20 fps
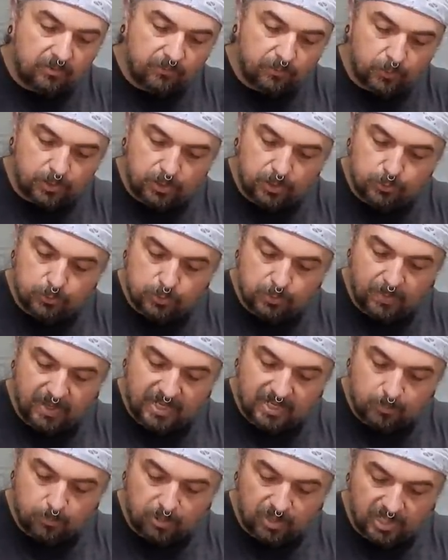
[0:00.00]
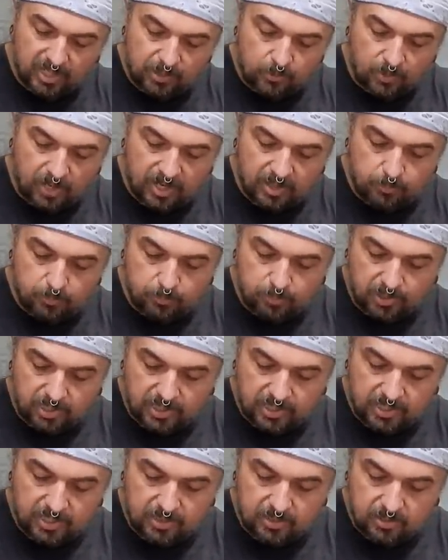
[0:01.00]
for you to make it play right and
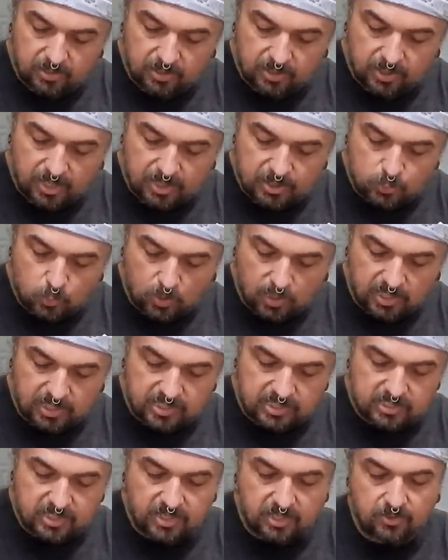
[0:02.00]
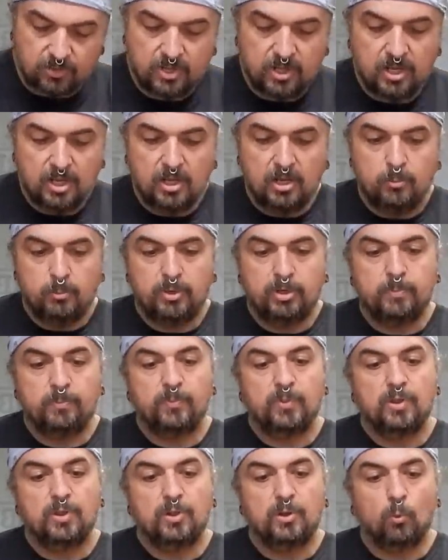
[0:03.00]
play a nice quality sound.
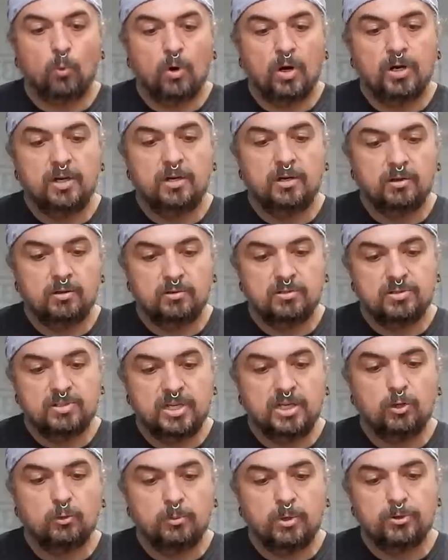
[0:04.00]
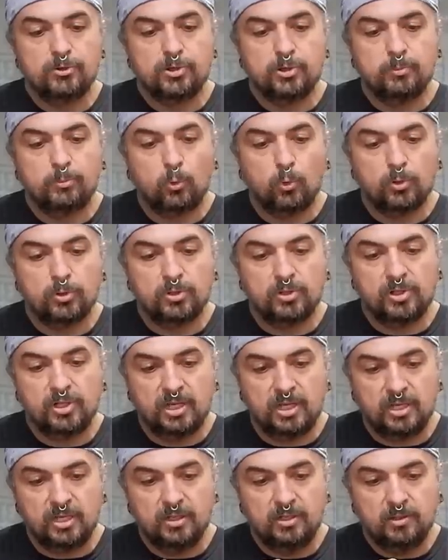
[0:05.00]
But the one single most important
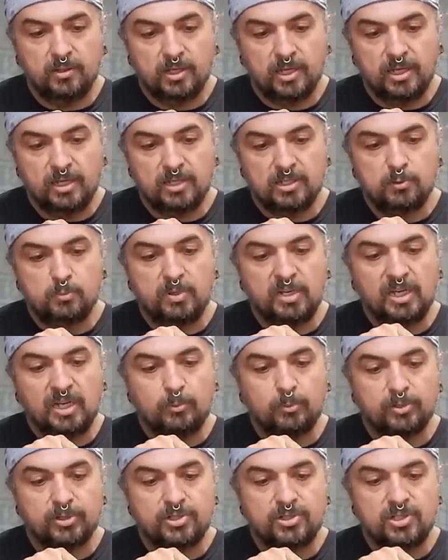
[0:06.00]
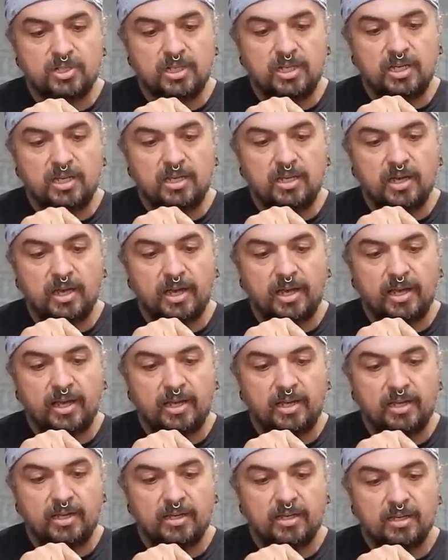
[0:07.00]
thing is being able to see
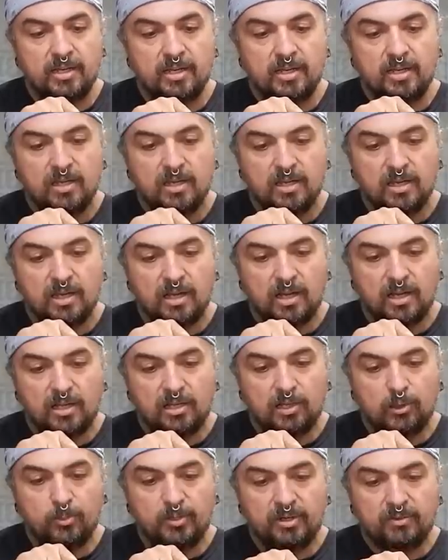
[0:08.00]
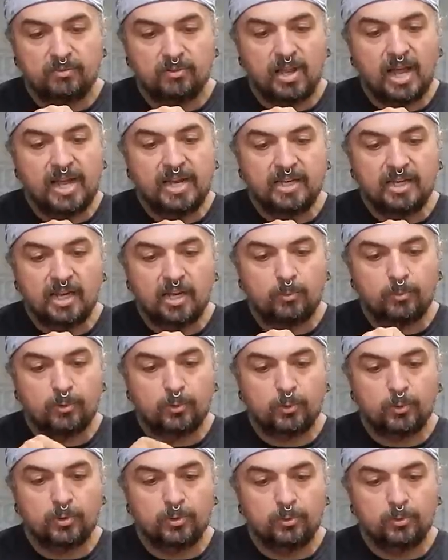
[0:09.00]
a little bit of light come
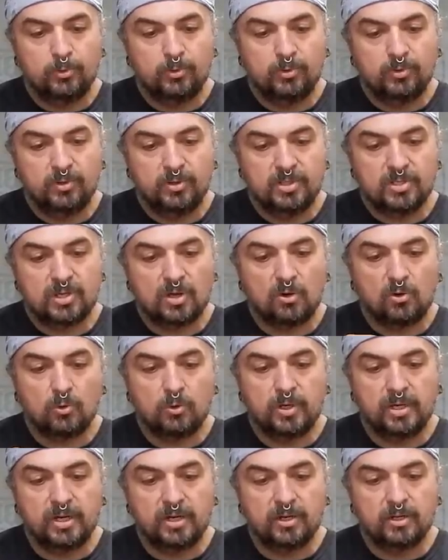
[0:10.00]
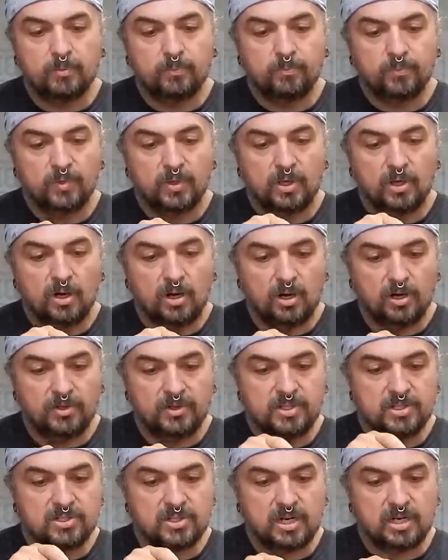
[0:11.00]
through this hole here on
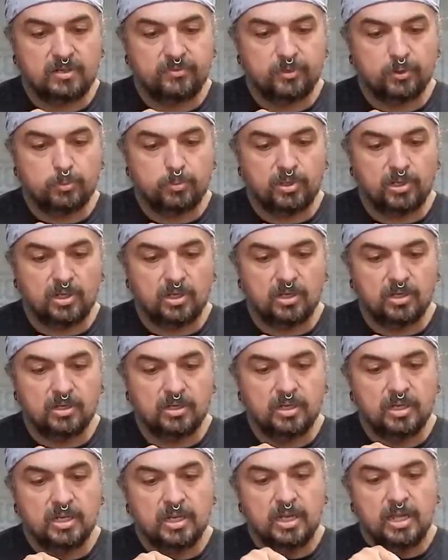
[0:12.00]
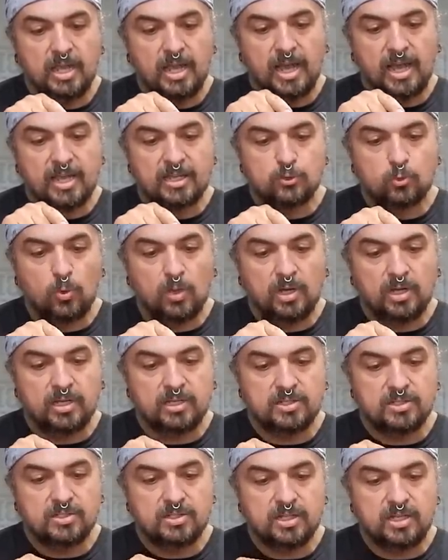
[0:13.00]
this side of your plug, as well
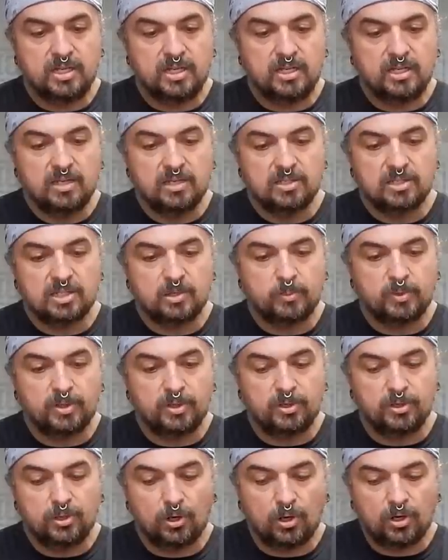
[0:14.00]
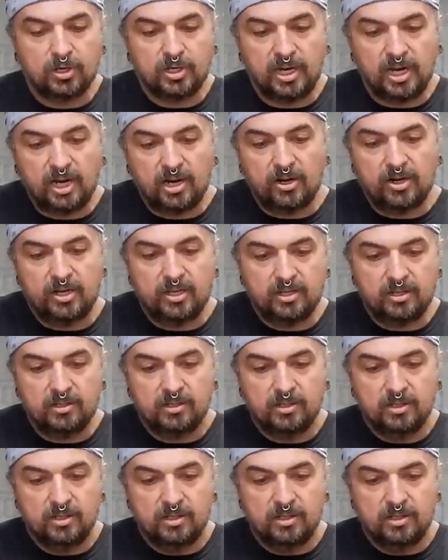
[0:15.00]
as see some of the dark area